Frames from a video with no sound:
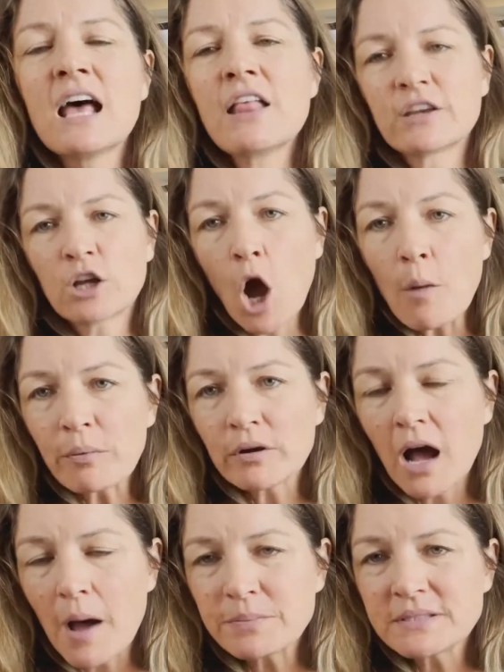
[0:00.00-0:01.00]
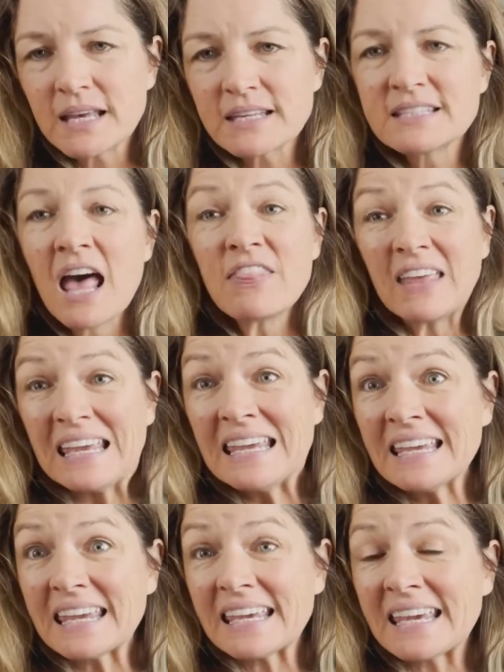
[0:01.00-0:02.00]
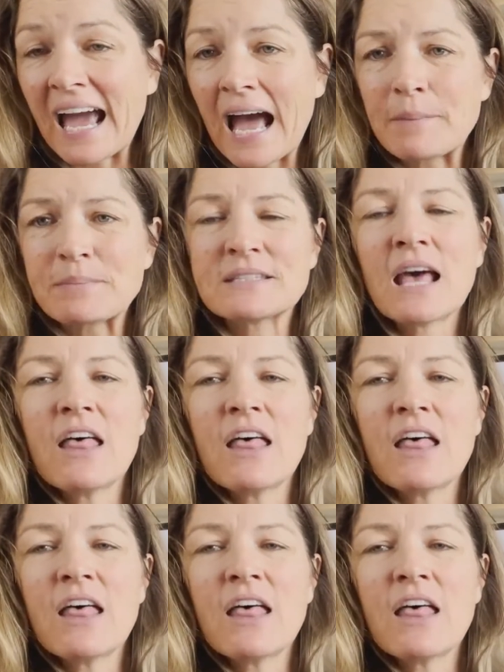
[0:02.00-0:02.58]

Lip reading: the coprinopsis, the inky caps,